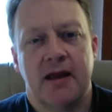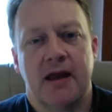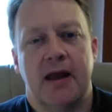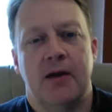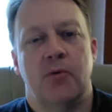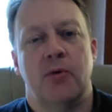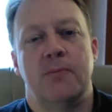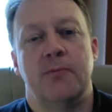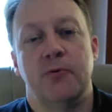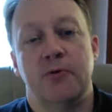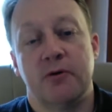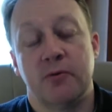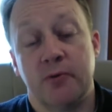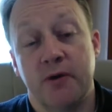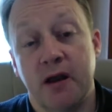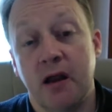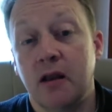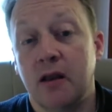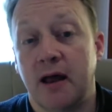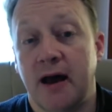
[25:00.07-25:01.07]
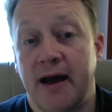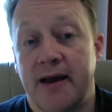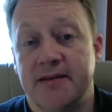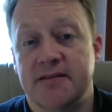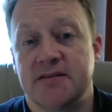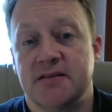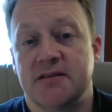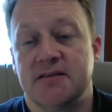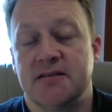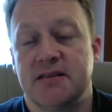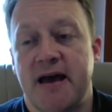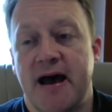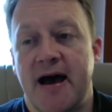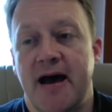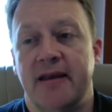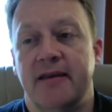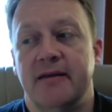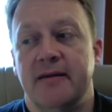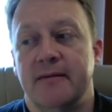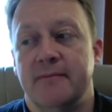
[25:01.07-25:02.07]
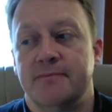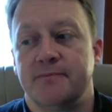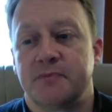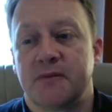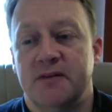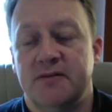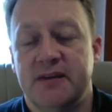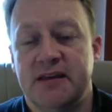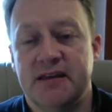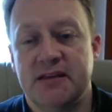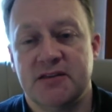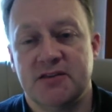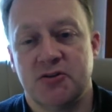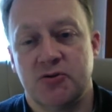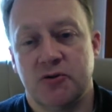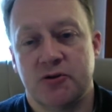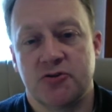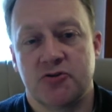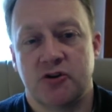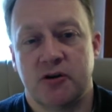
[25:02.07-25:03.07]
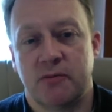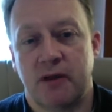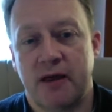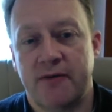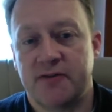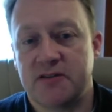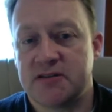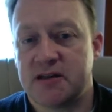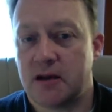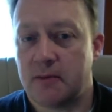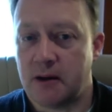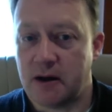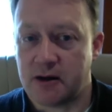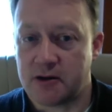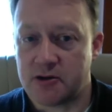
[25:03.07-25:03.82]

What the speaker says: And what Buddha realized is that these two extreme life is not about